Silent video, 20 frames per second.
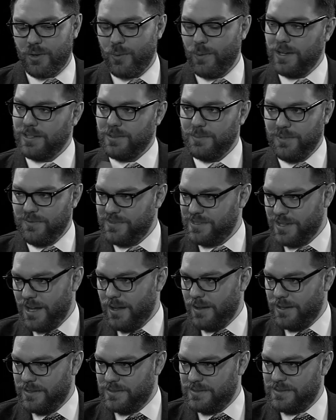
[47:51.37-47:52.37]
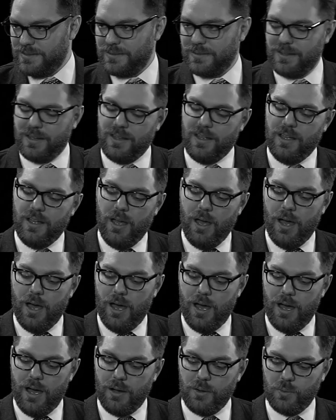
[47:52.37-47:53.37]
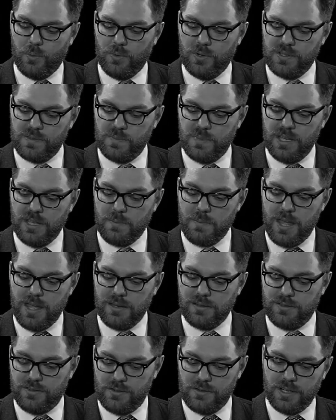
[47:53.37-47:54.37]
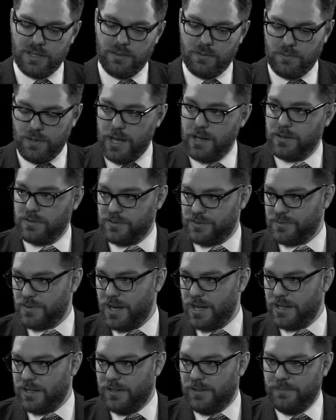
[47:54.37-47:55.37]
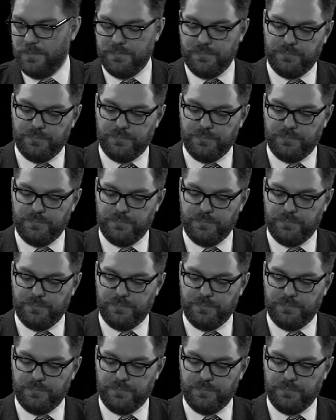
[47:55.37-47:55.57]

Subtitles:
Quantum of Solace was being made during the writer's strike.